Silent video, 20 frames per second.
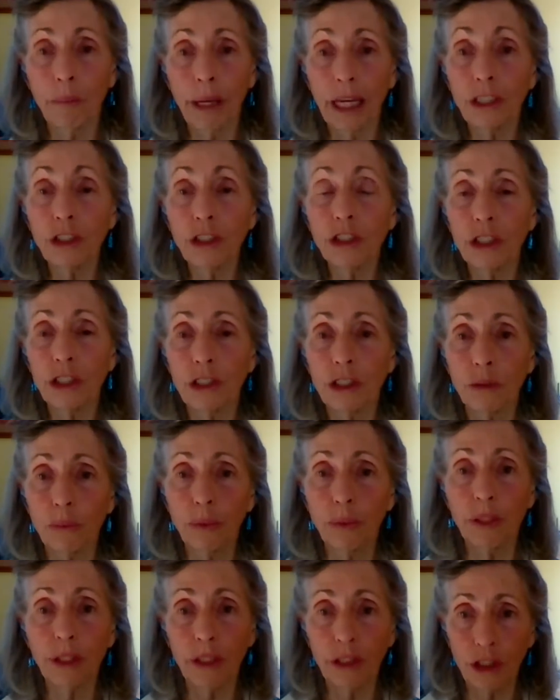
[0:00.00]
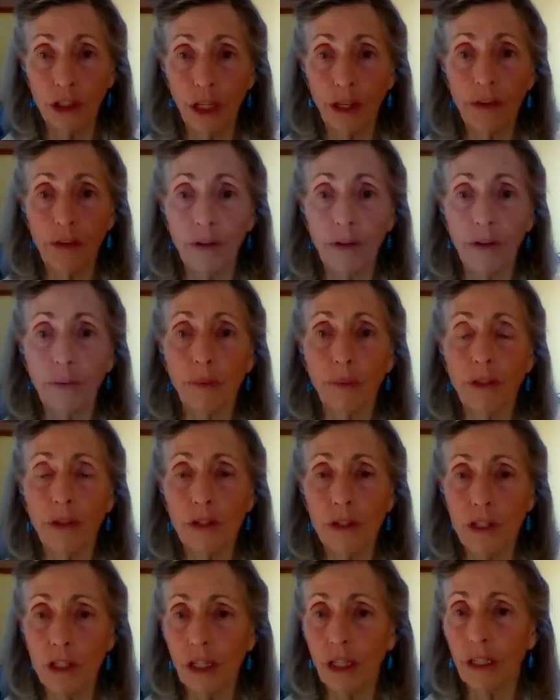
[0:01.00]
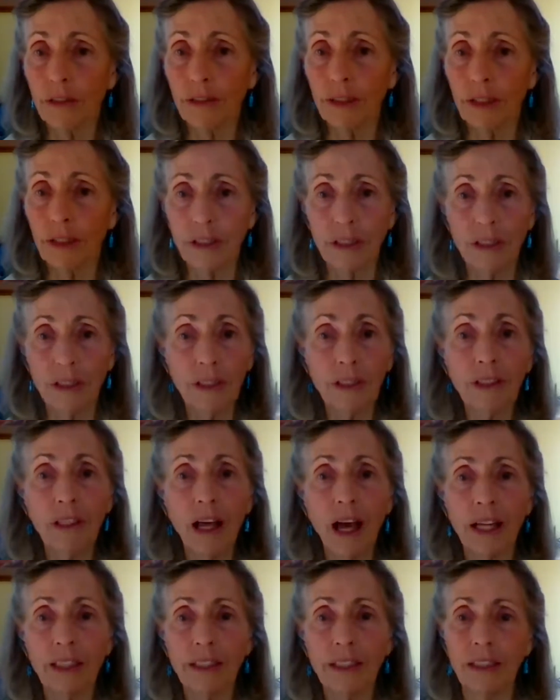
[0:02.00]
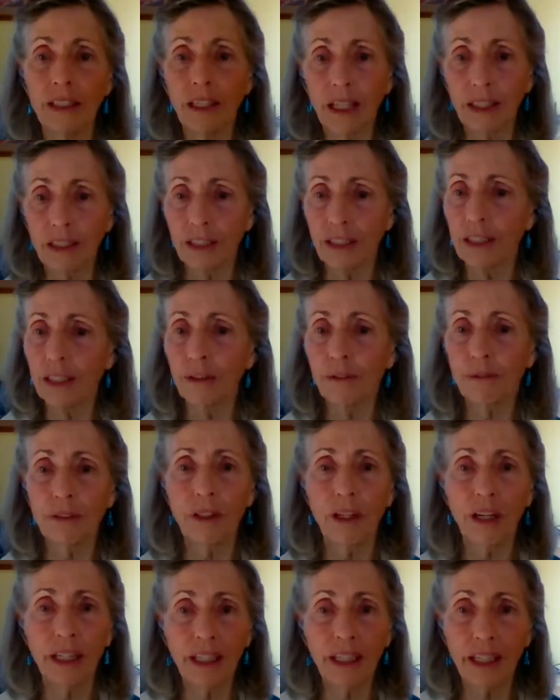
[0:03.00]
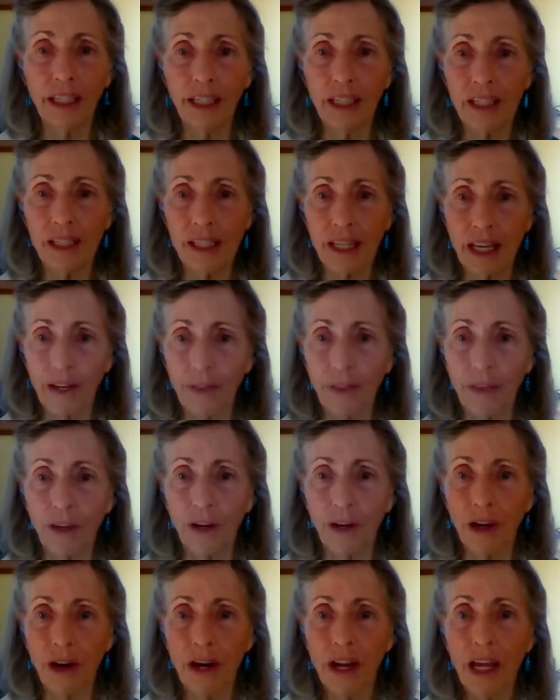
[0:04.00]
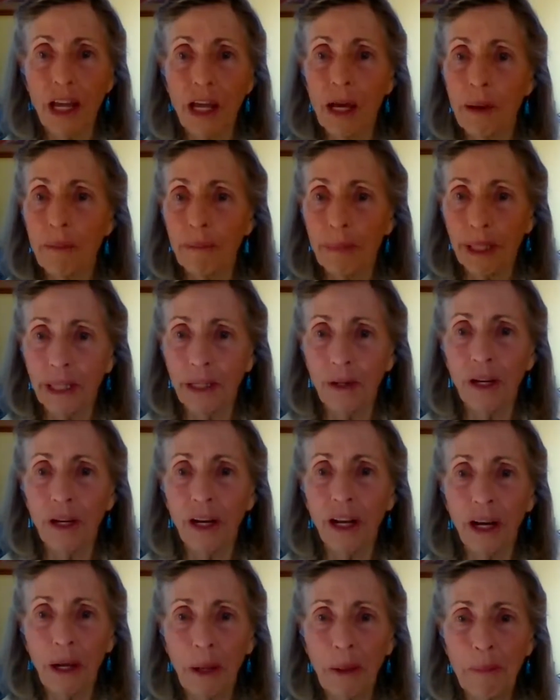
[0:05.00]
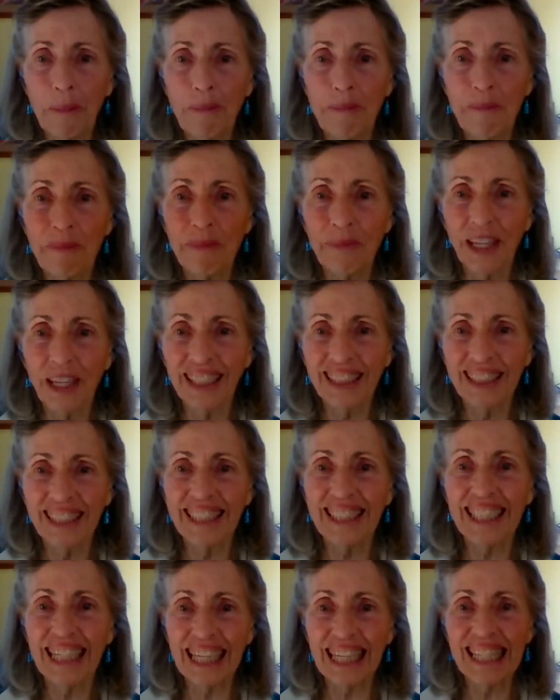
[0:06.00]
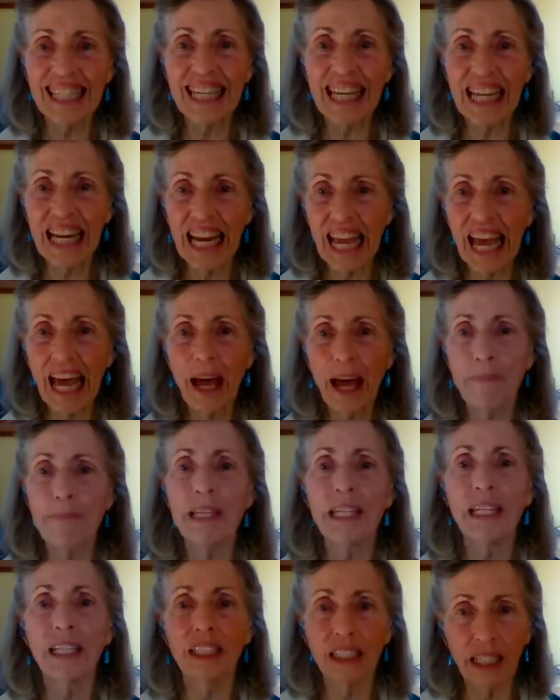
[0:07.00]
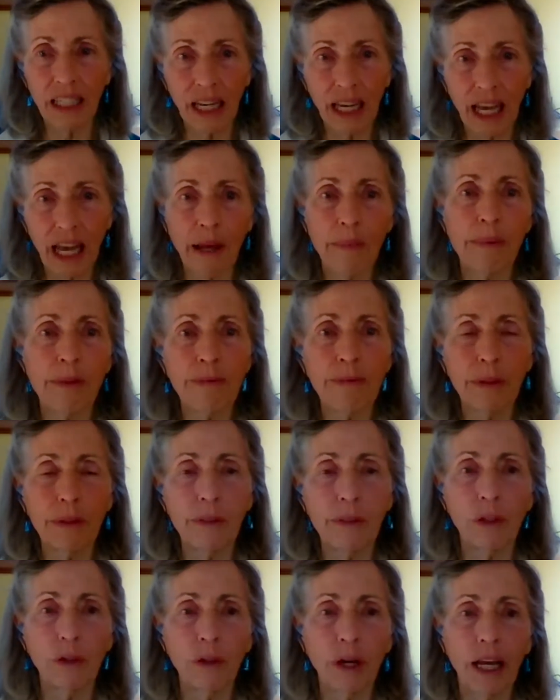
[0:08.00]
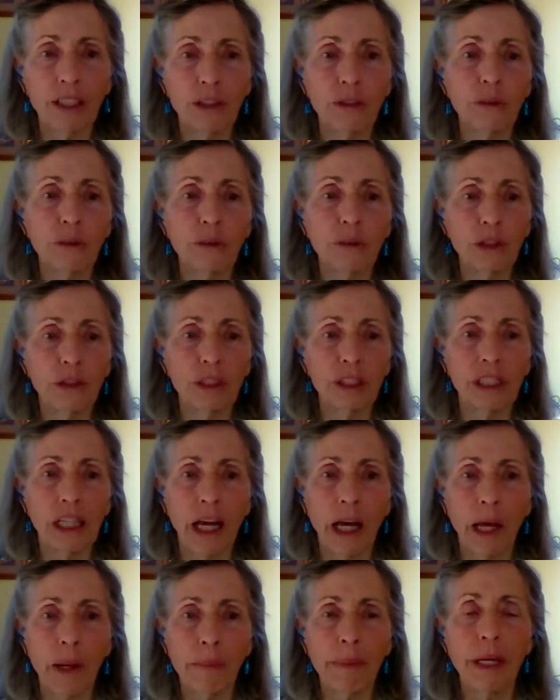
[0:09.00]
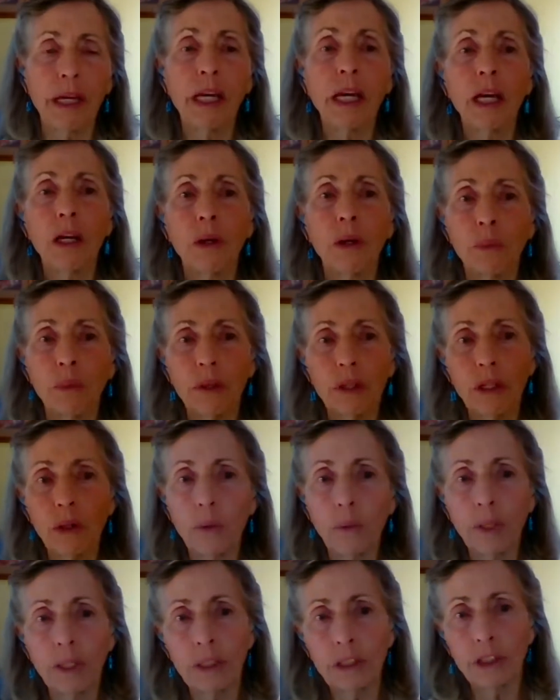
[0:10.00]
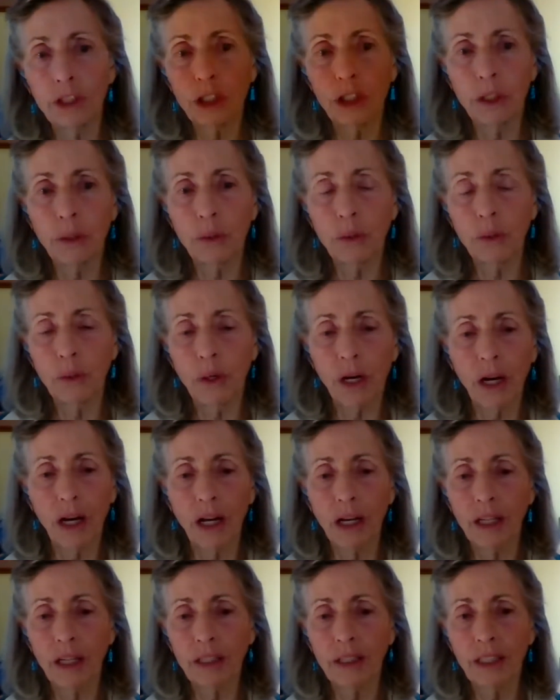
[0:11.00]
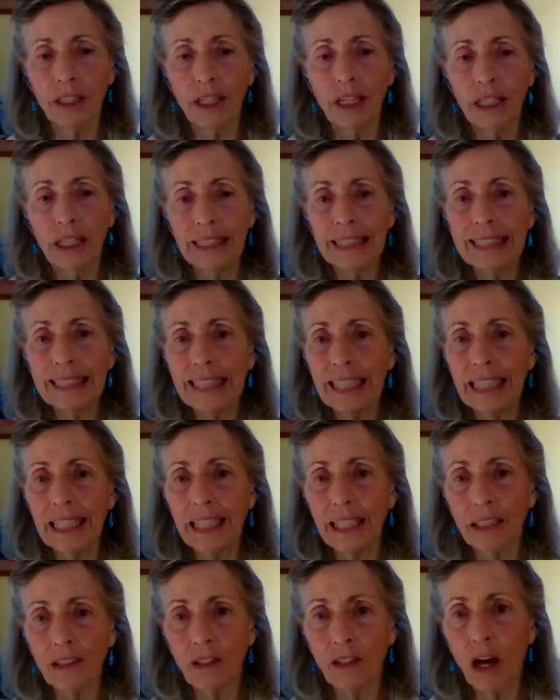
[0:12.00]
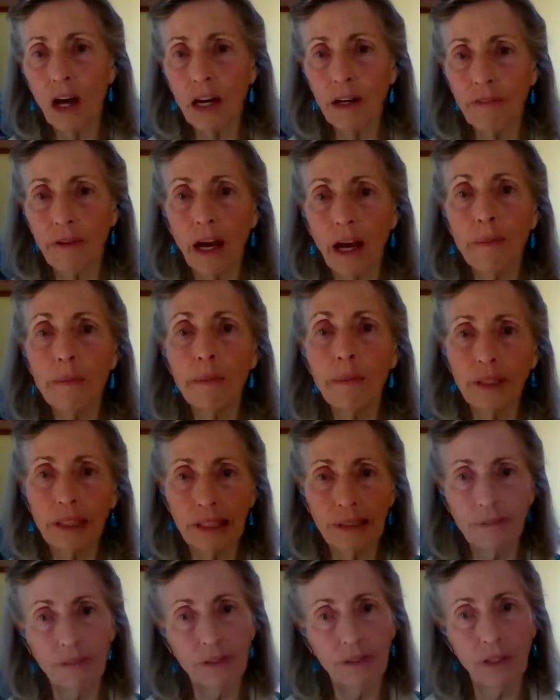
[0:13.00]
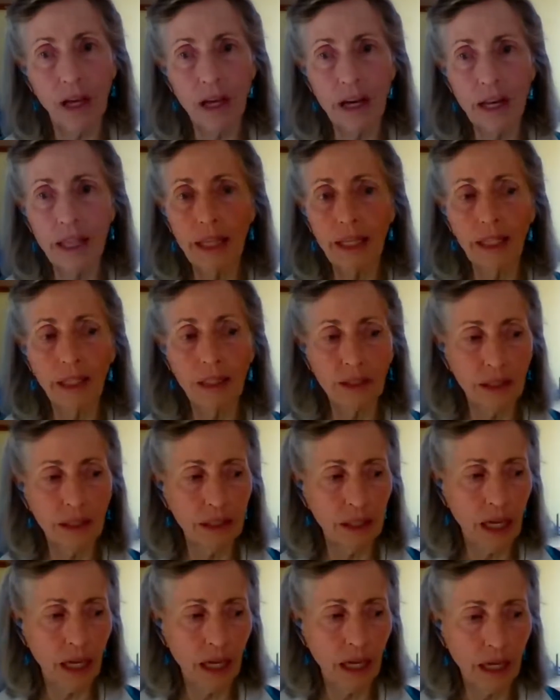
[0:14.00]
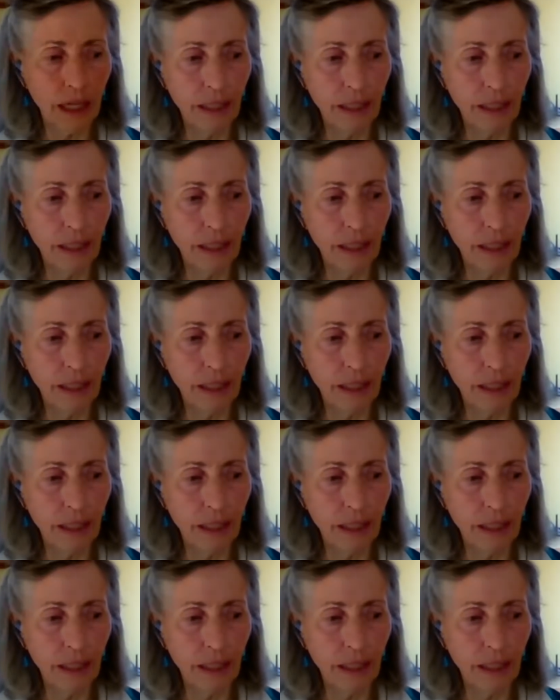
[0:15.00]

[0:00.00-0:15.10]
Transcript: patient with each other and with ourselves. There's lots and lots of different ideas out there. But it's going to happen. It's going to happen from the grassroots up. We're going to see I believe, a lot of these